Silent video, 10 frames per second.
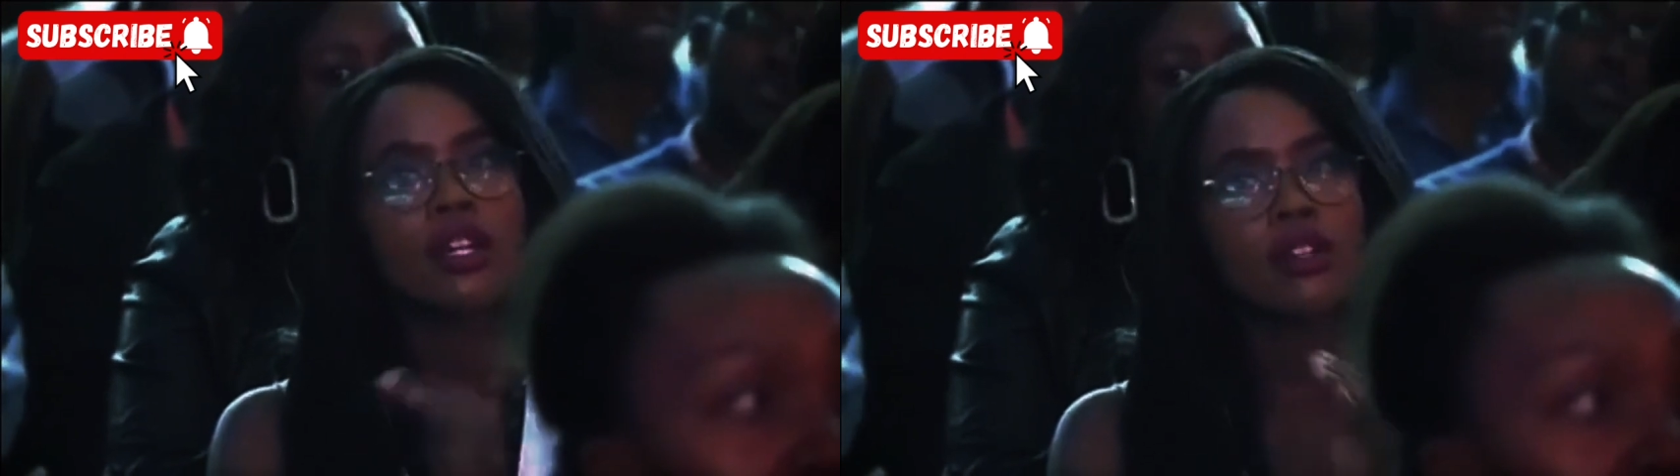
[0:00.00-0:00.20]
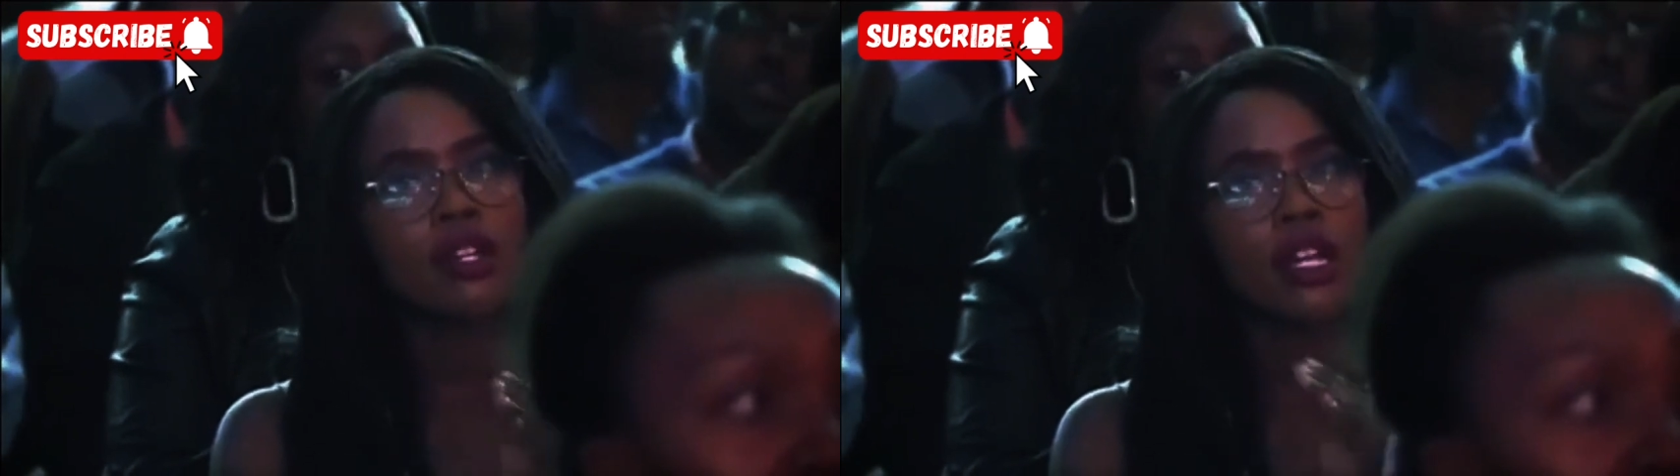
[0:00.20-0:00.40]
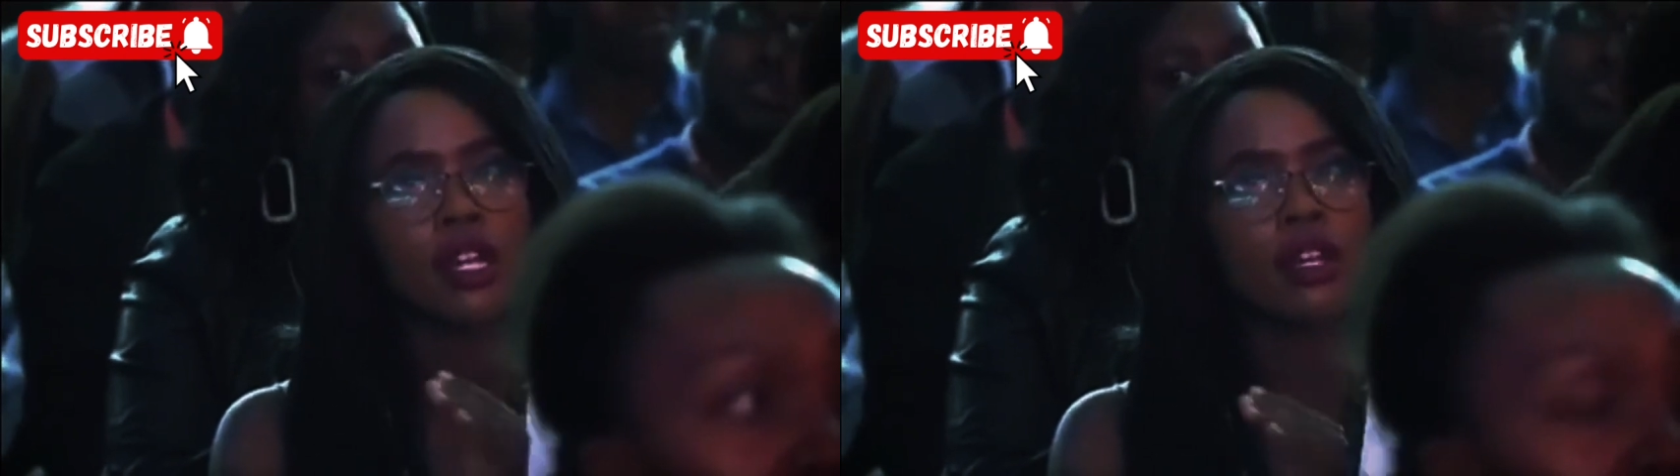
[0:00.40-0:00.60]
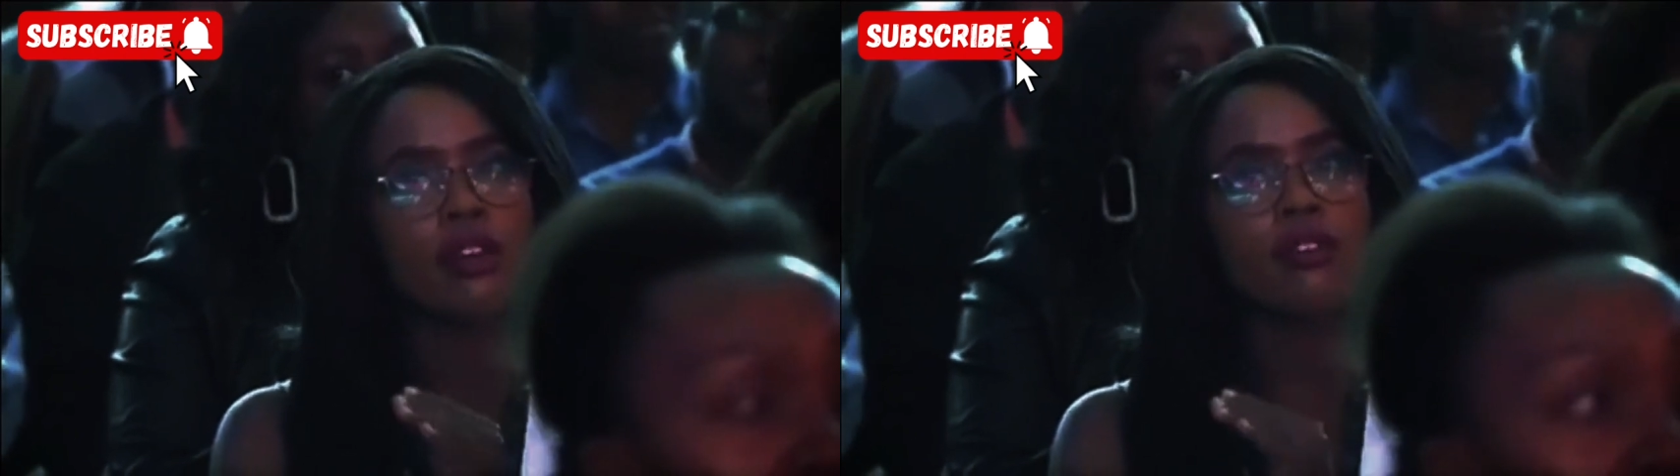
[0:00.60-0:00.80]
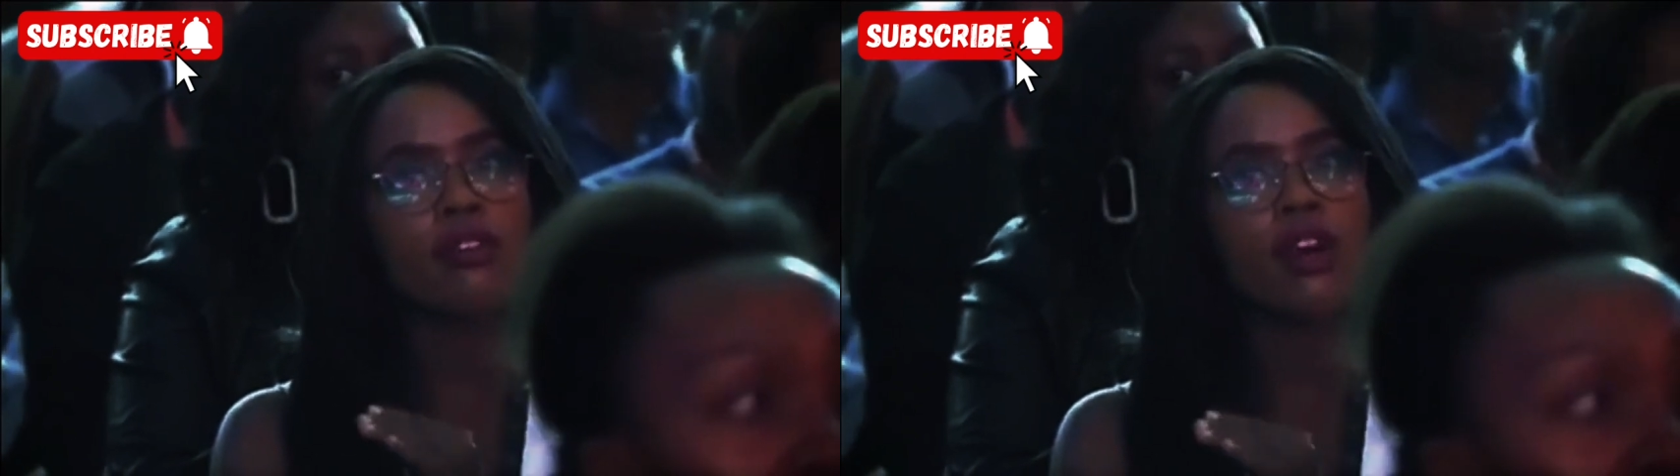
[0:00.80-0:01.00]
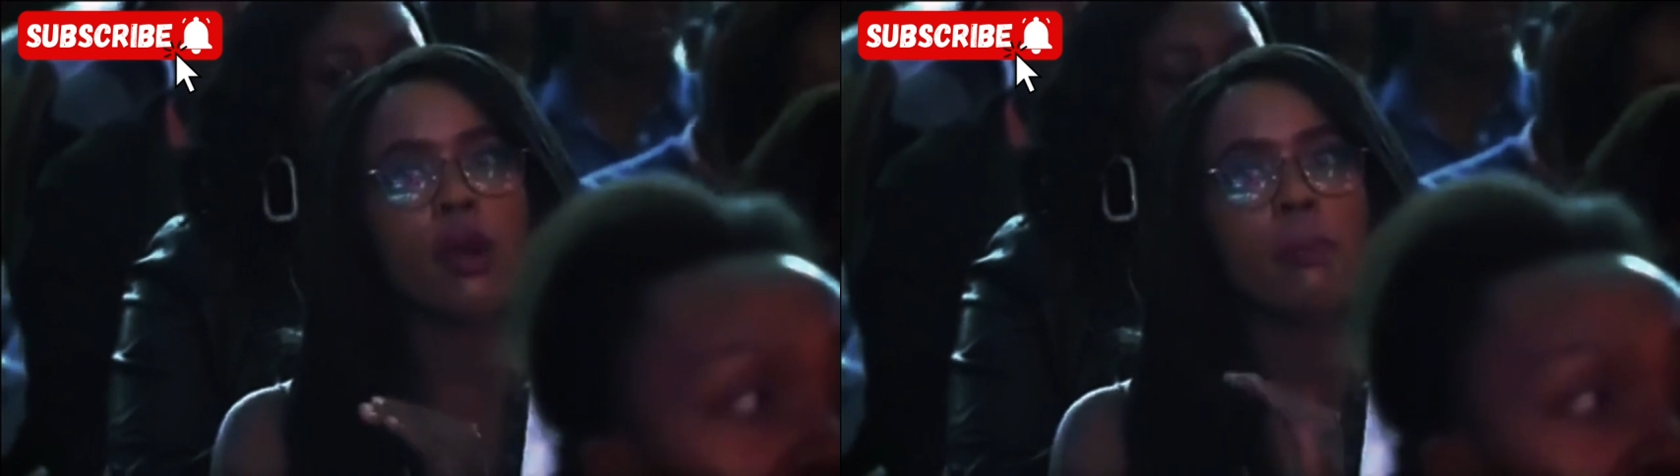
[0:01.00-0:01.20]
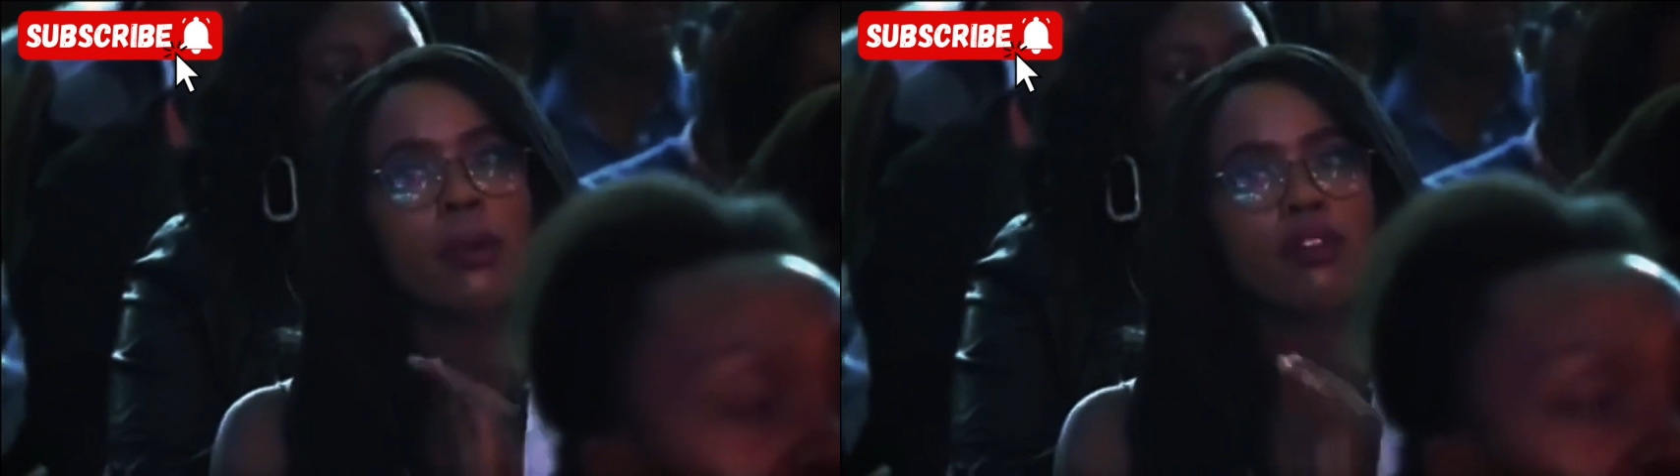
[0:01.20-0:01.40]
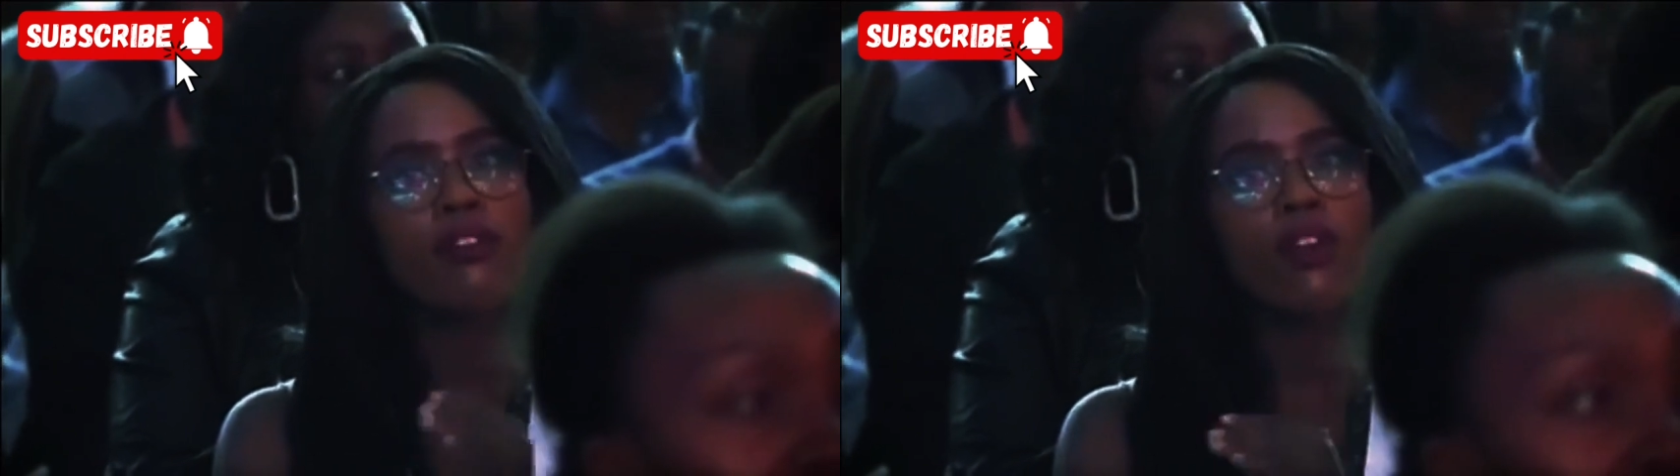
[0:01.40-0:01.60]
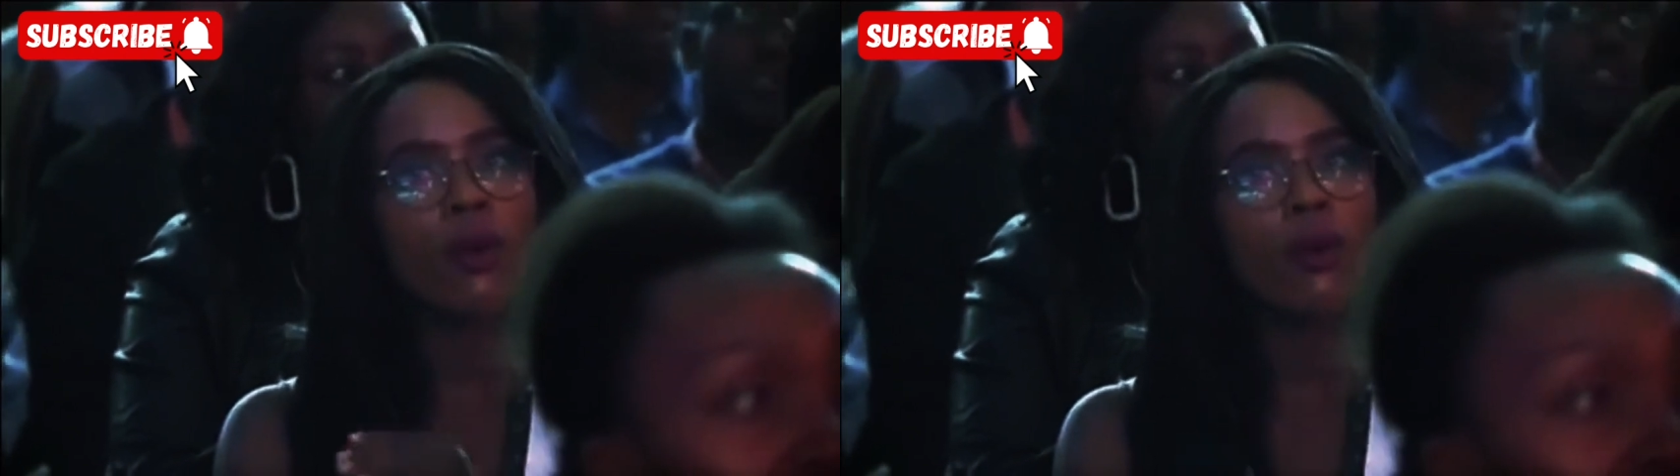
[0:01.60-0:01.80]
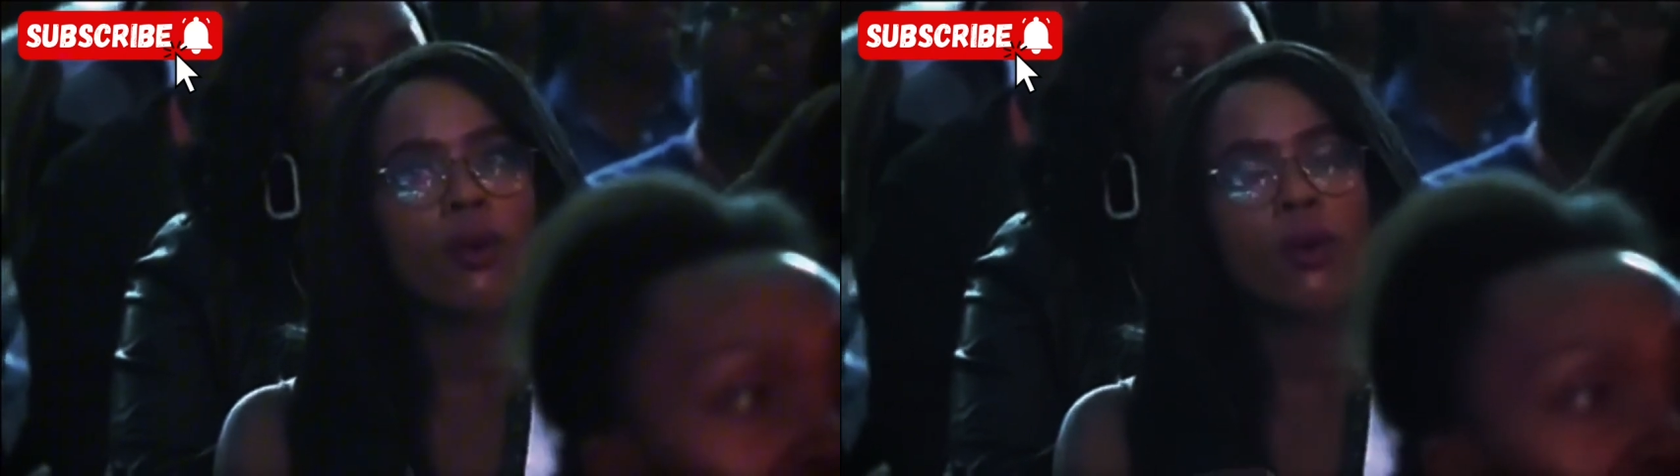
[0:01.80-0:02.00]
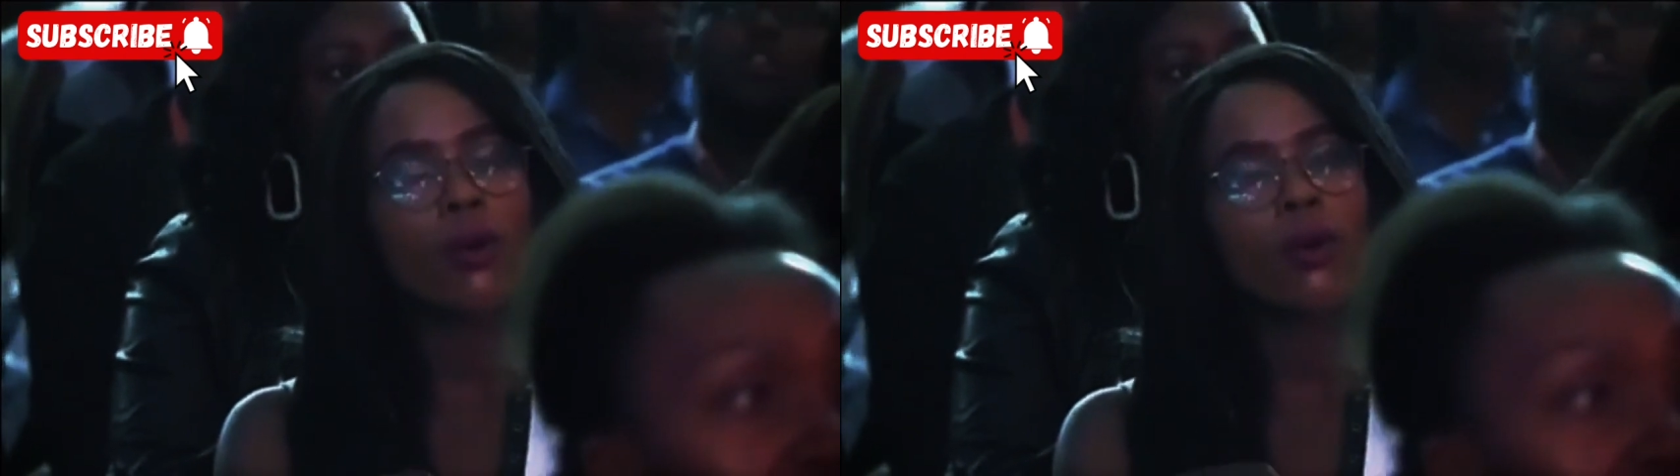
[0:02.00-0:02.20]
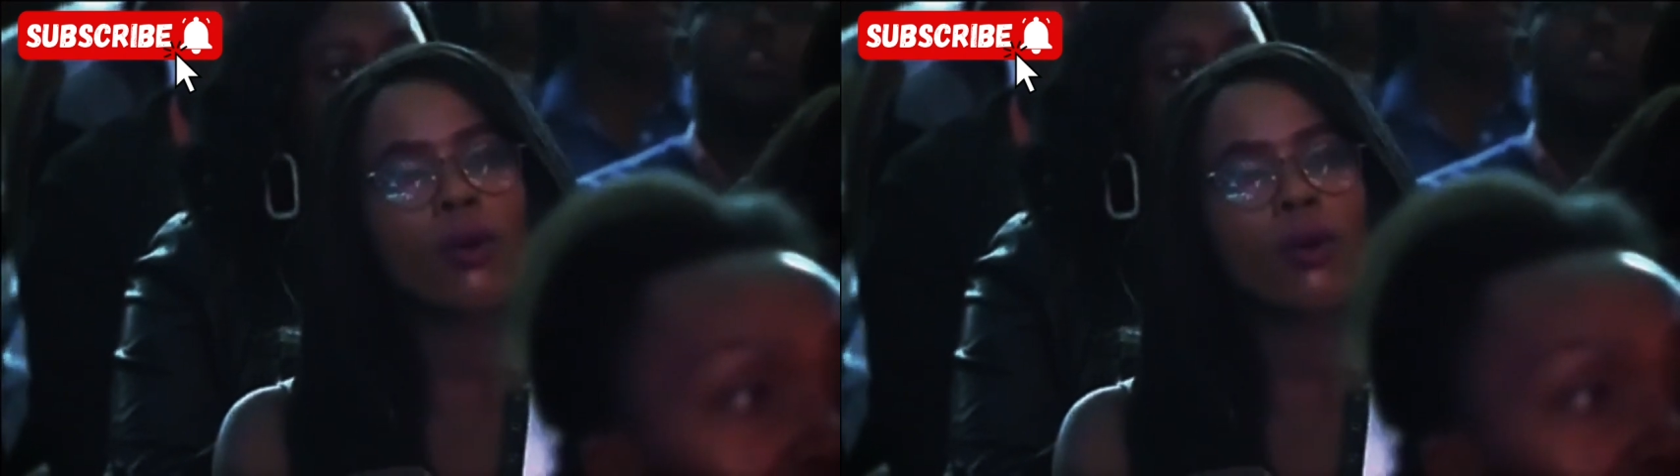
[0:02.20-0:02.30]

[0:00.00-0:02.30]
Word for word: river before.